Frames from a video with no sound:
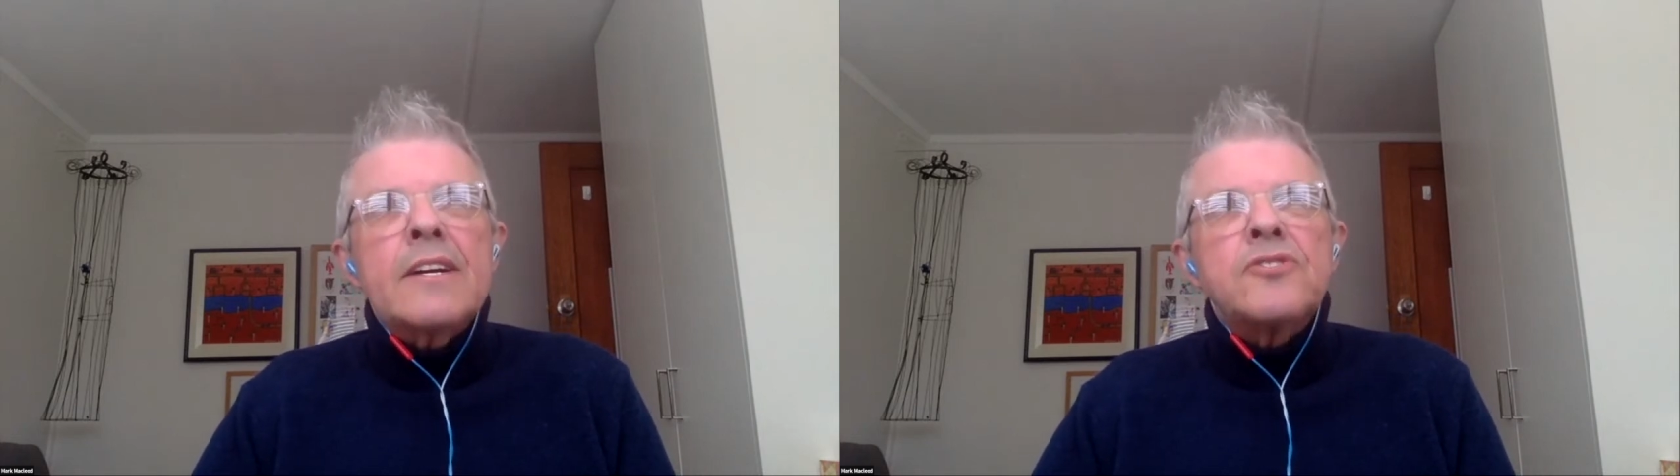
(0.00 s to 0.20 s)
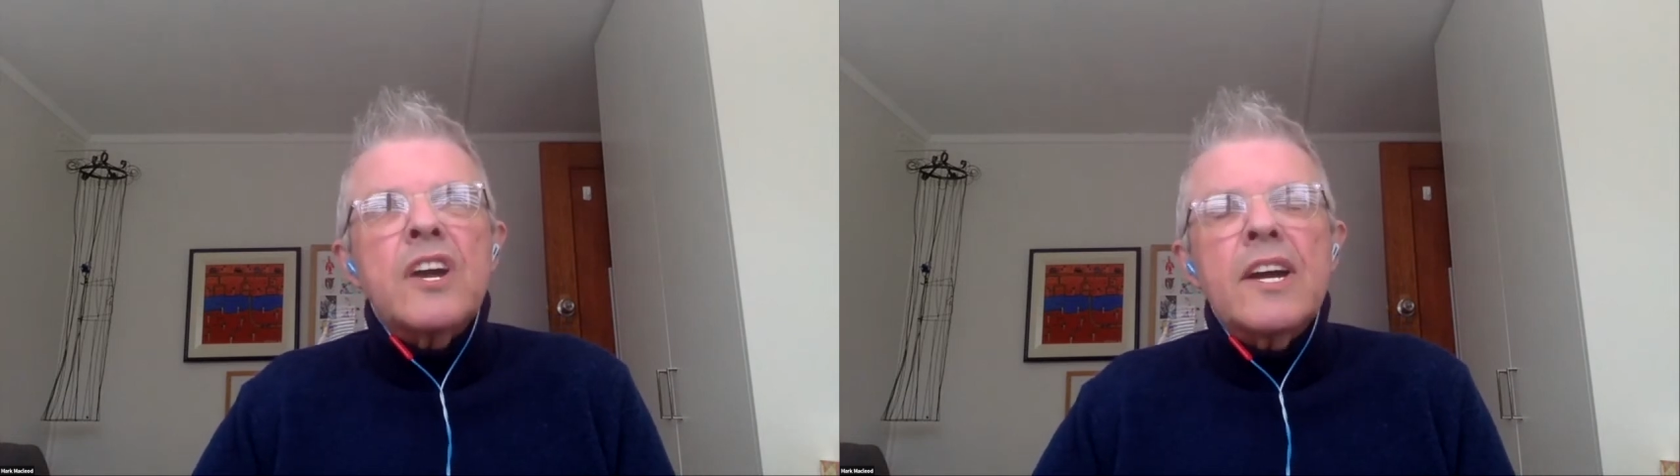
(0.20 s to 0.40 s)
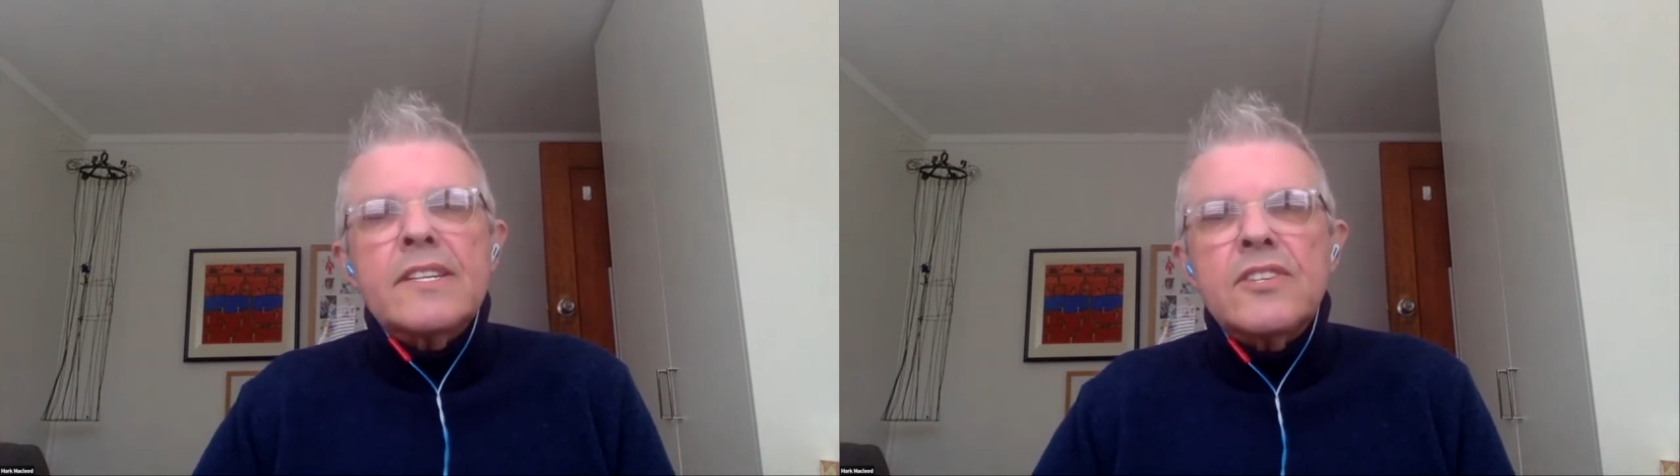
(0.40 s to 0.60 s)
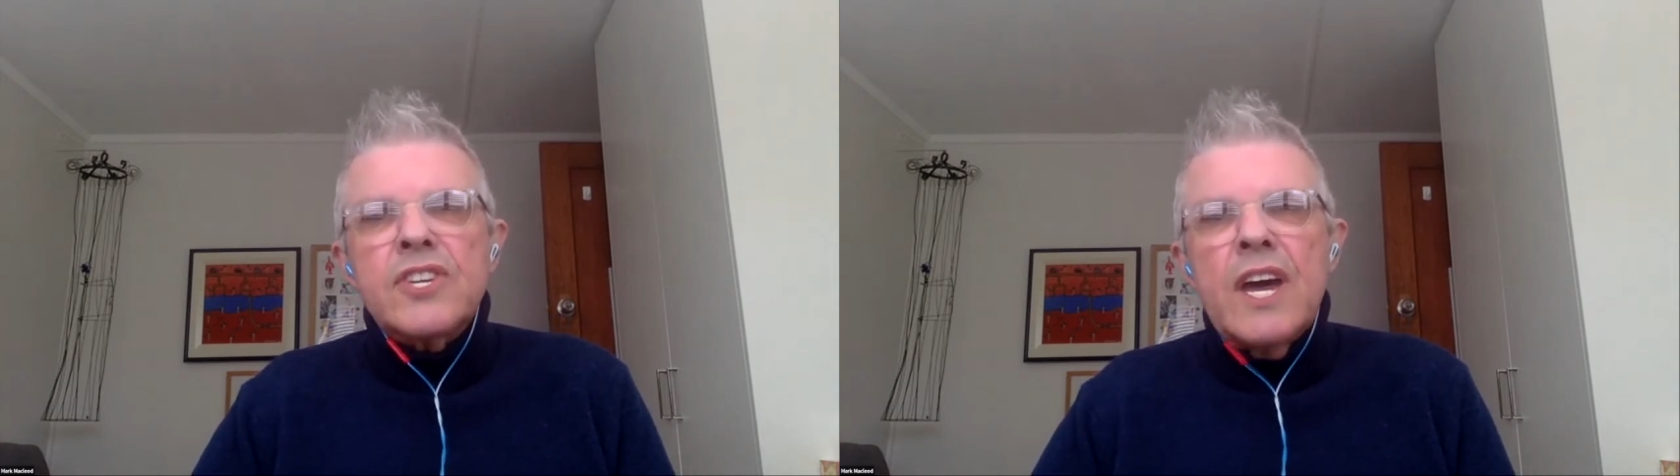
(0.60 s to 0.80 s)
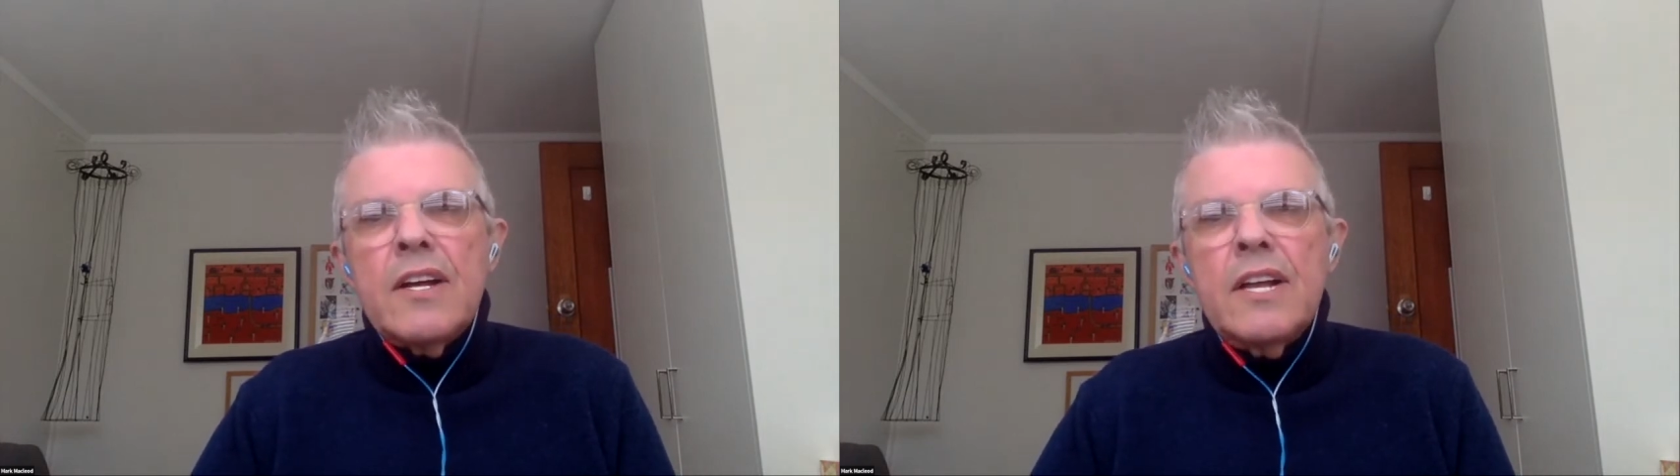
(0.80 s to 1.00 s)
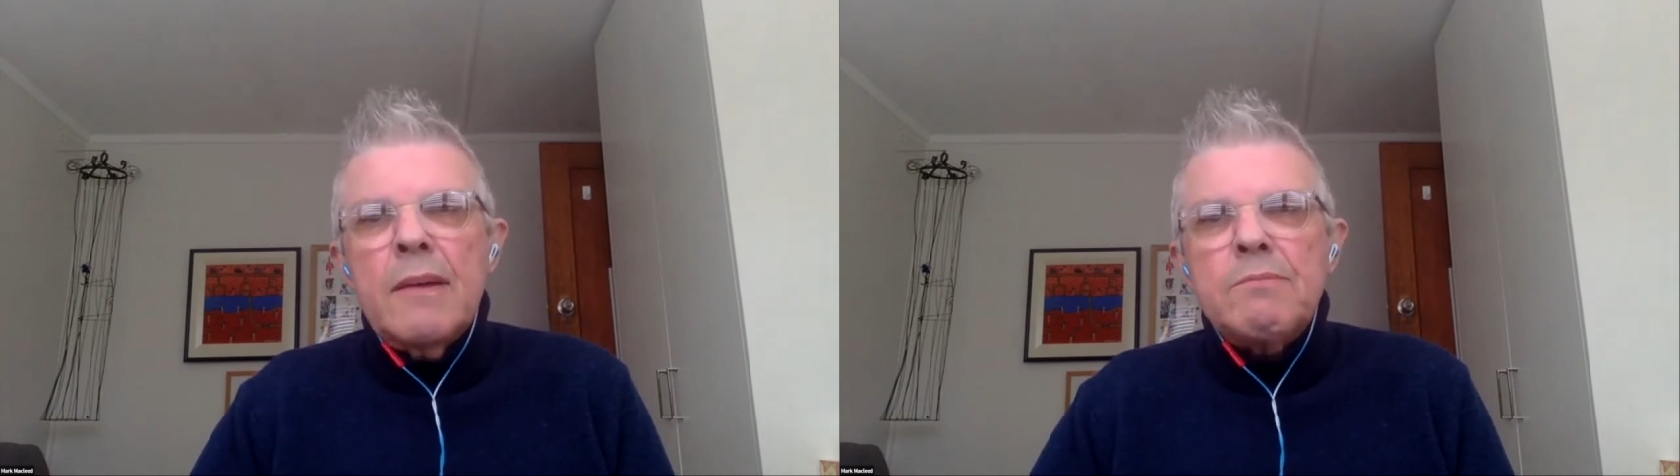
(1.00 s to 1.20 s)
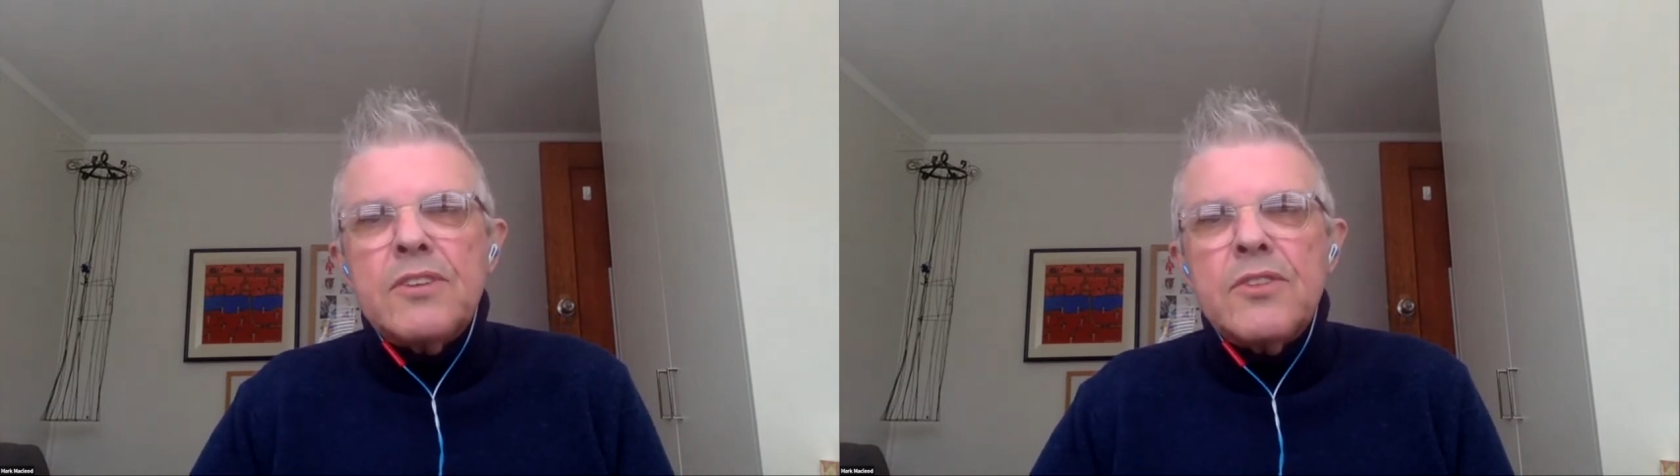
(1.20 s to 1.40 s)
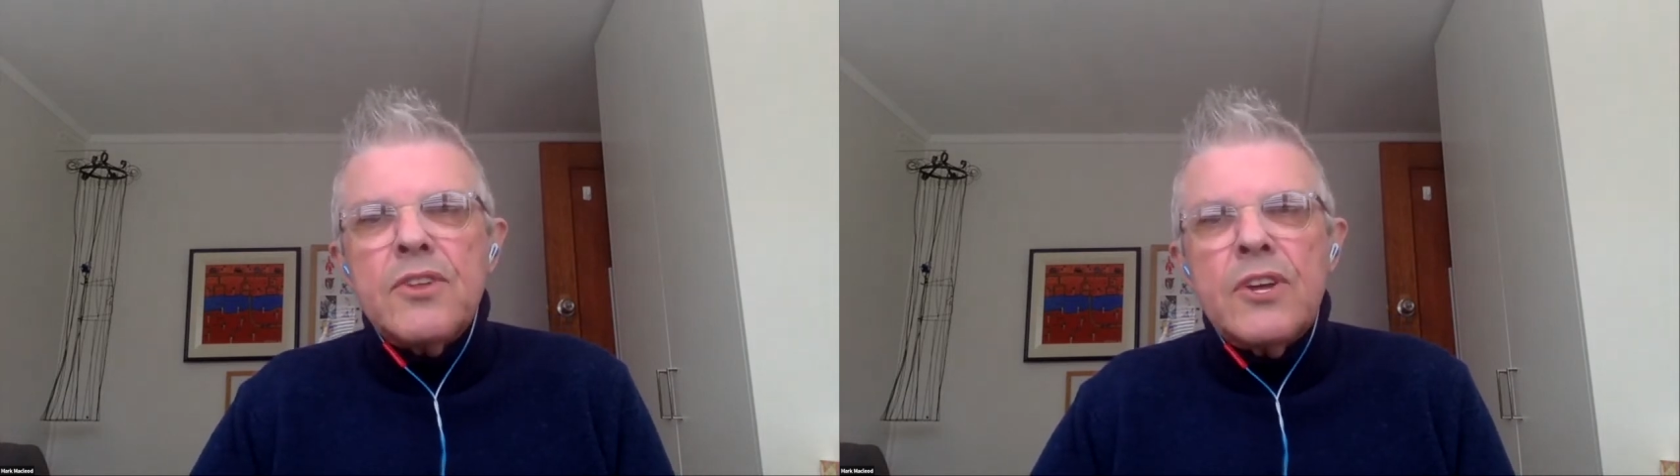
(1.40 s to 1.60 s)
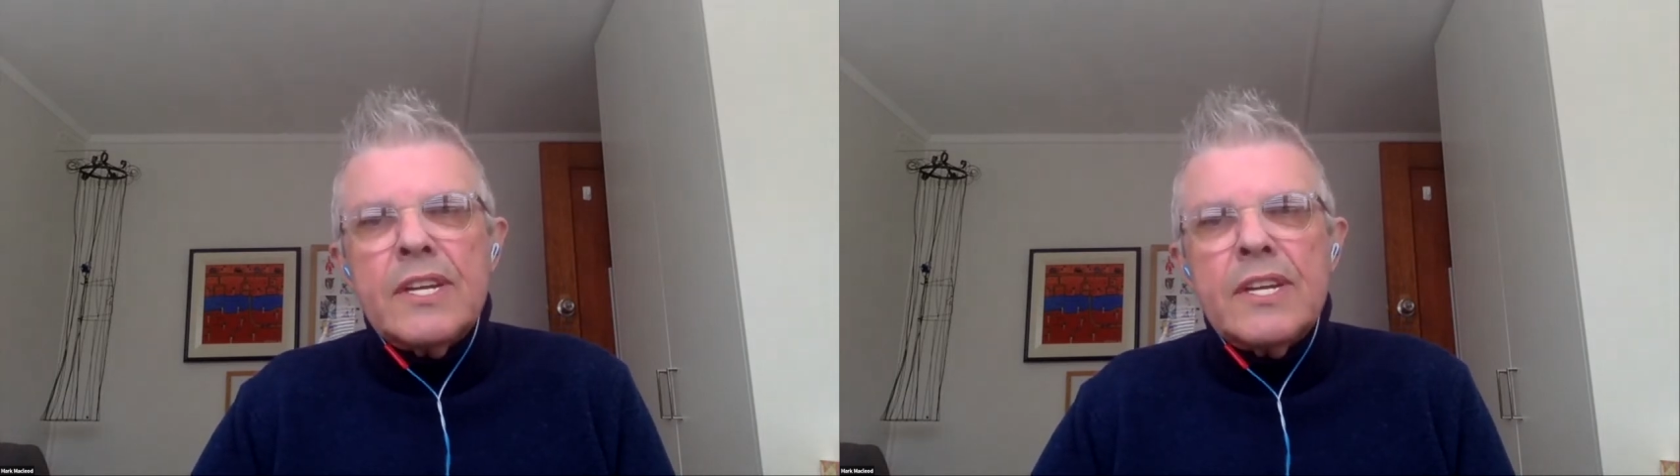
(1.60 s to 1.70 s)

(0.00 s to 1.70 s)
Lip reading: trying to juggle up to 30